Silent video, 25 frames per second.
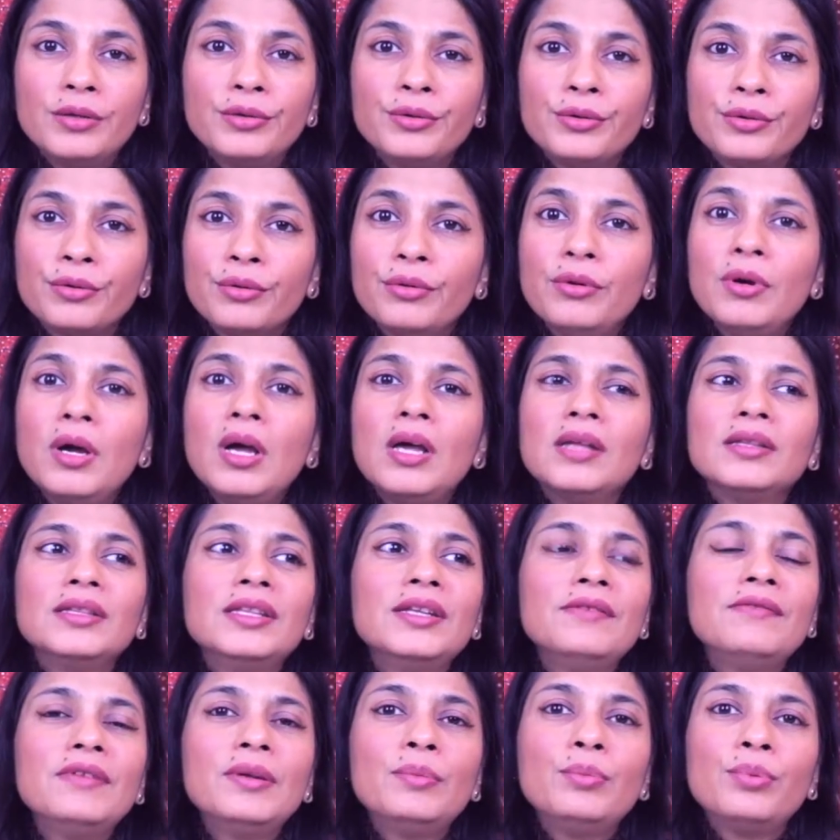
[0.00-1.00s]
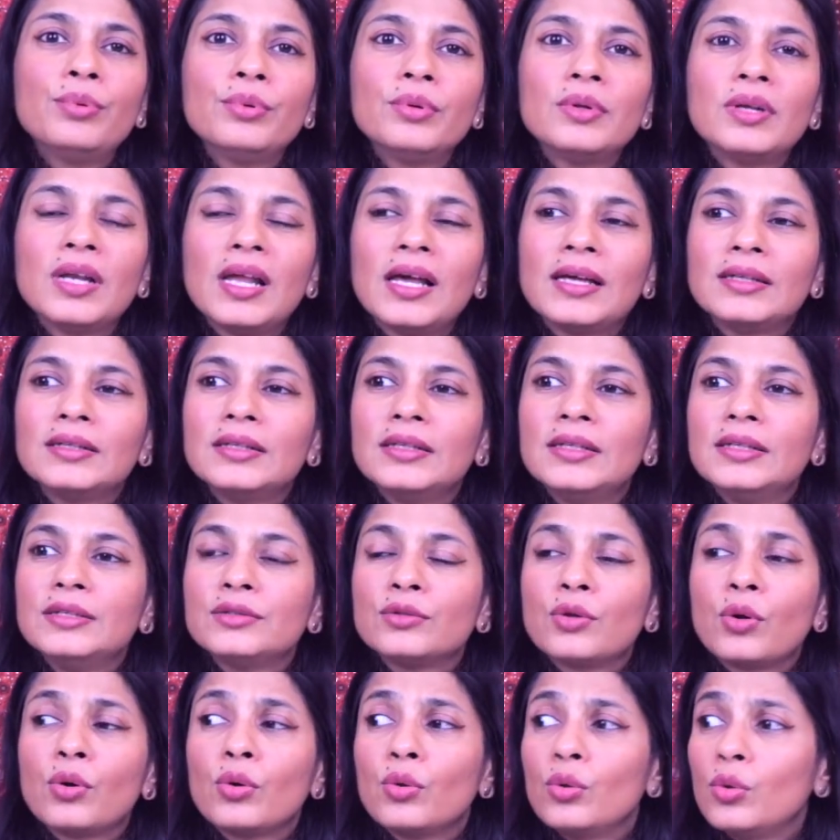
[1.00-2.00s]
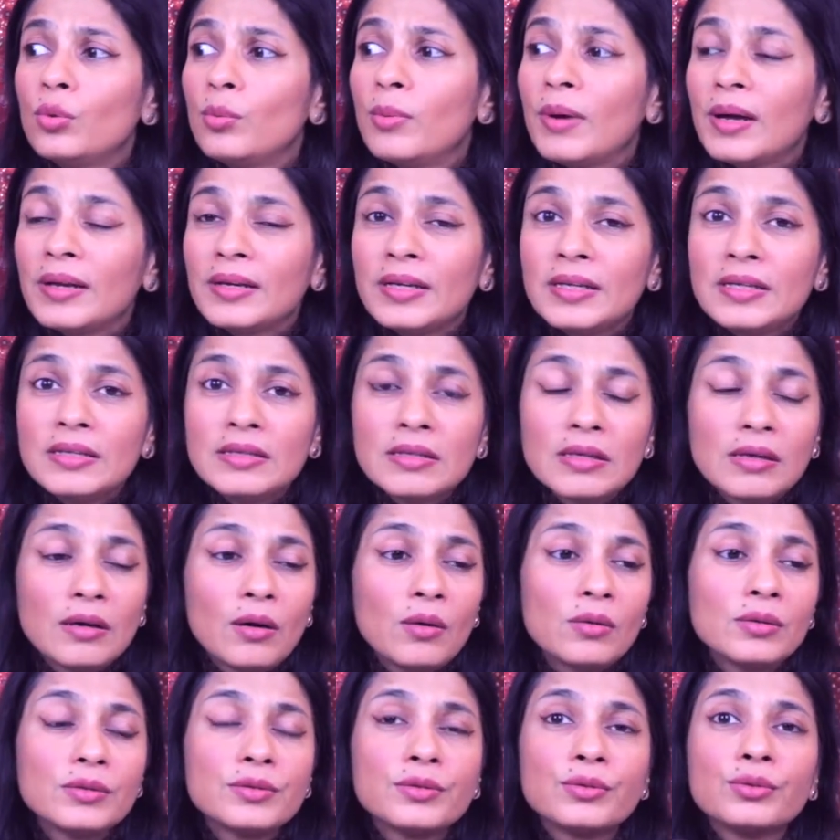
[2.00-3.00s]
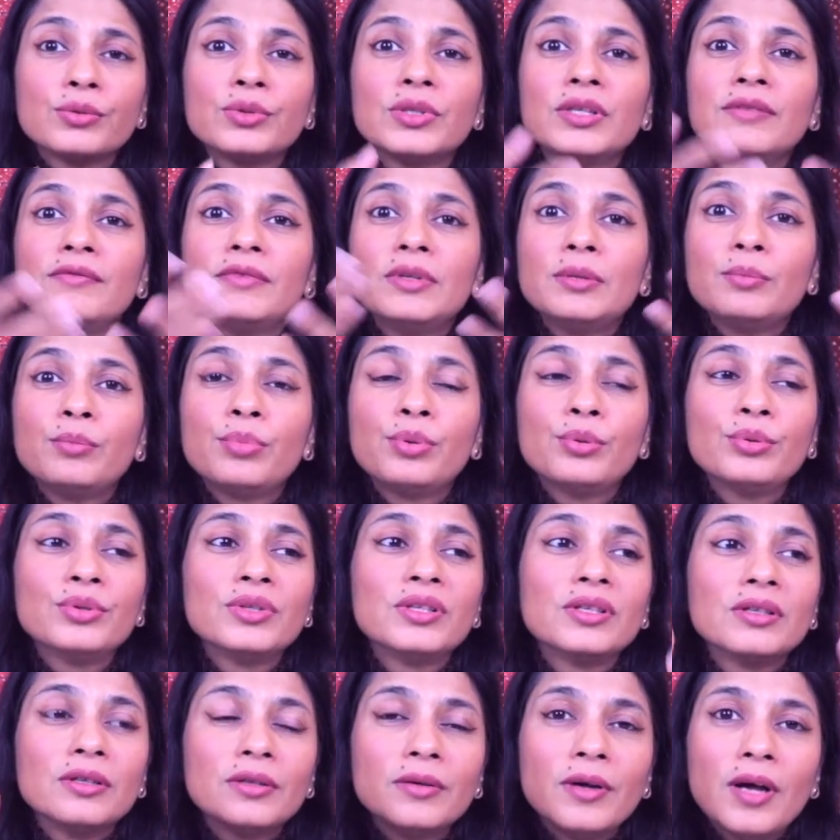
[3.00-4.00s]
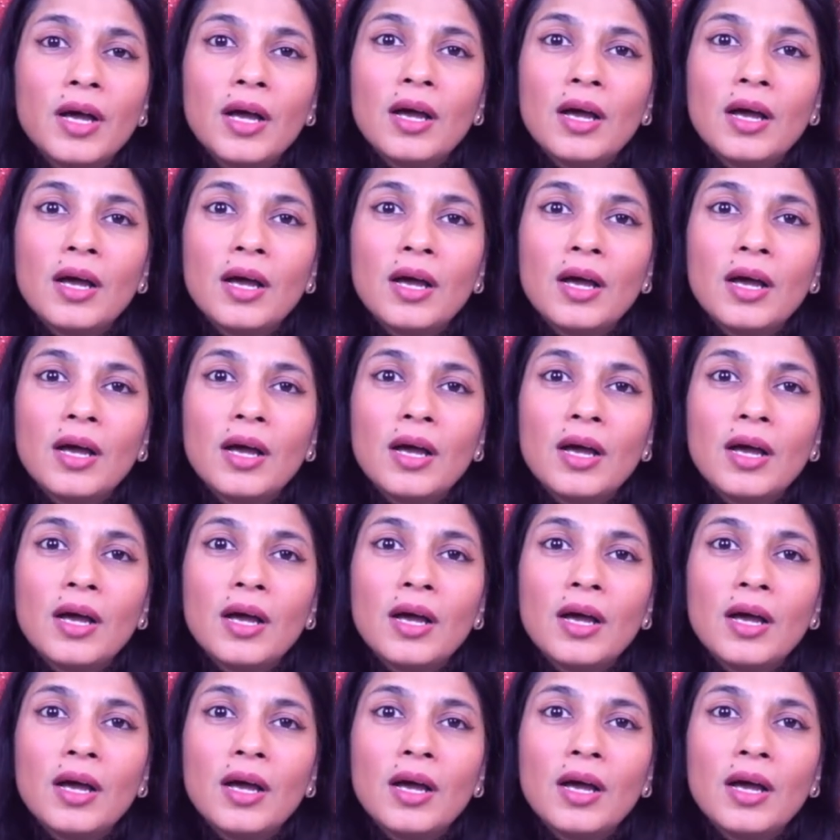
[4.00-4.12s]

you know they will put like this or gurbani also they will put the